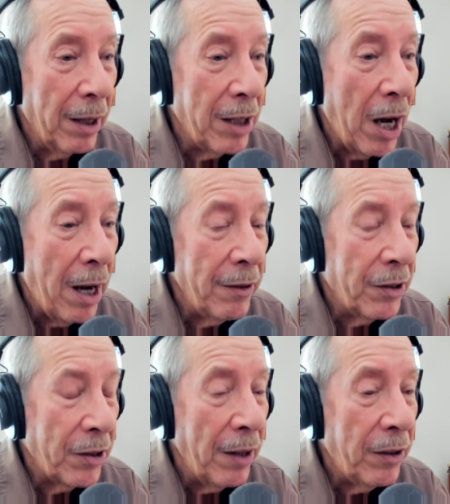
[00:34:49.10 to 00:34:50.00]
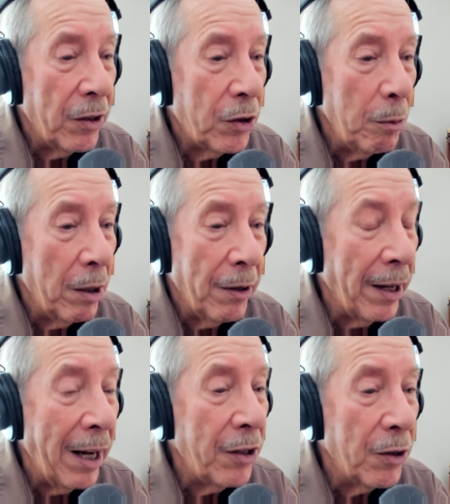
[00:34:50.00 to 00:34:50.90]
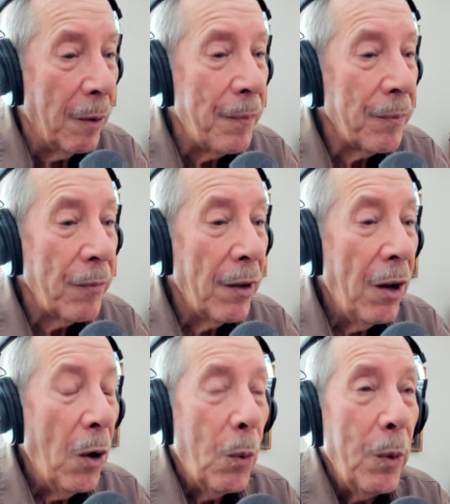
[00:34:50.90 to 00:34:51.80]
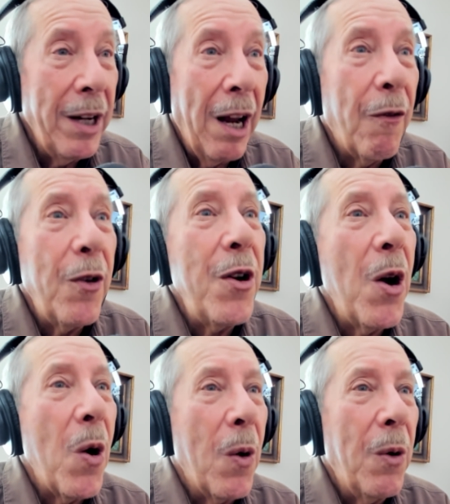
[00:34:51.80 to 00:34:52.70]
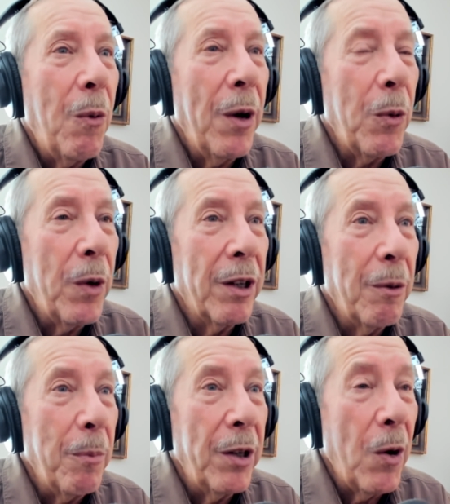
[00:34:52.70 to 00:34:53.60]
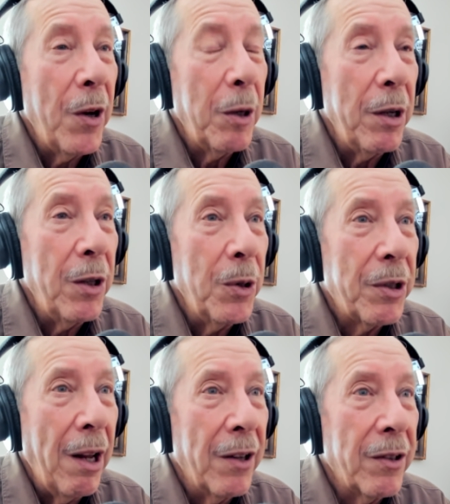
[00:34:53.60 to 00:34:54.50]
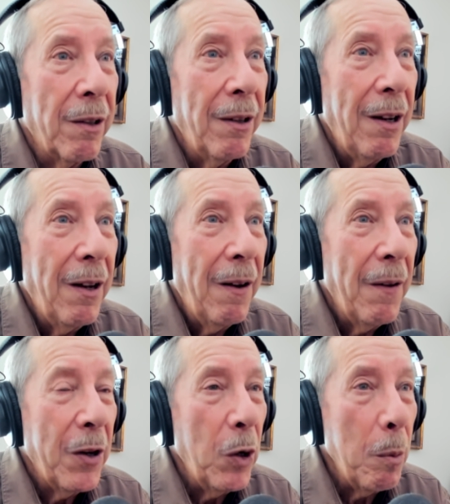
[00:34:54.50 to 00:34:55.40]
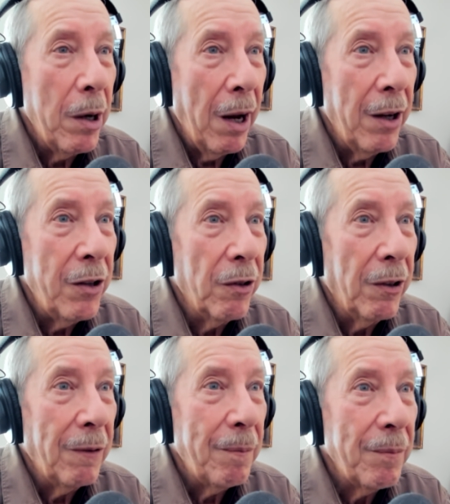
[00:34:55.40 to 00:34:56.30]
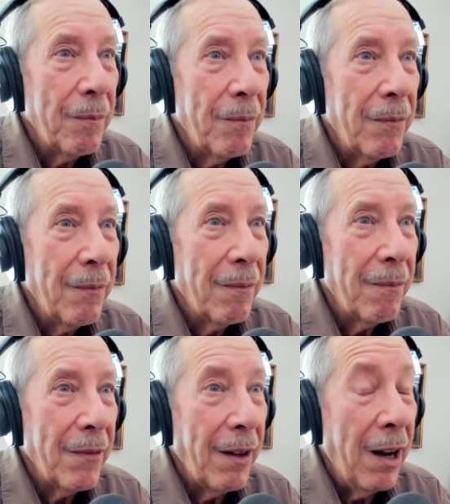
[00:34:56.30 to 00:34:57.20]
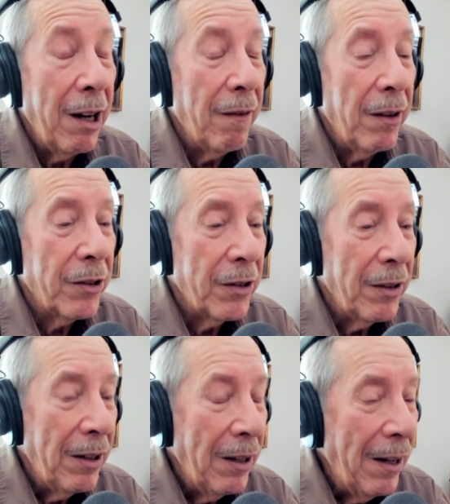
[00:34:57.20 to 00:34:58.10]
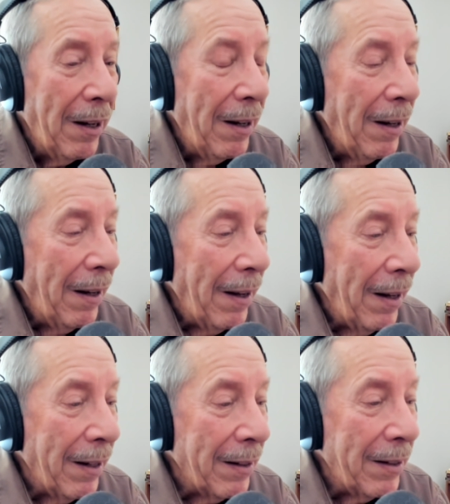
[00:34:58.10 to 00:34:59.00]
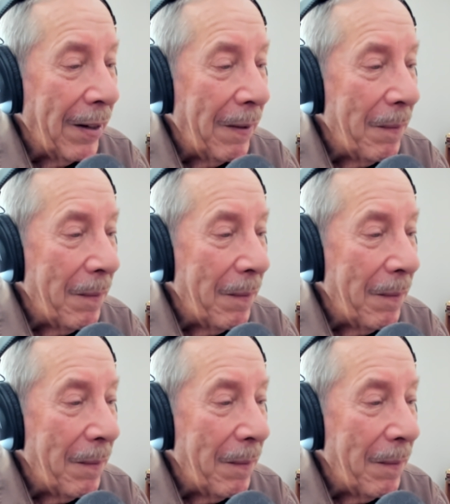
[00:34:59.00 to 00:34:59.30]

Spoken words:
God sent this to me or an angel. We never know when we're going to be used as a human angel, any of us. And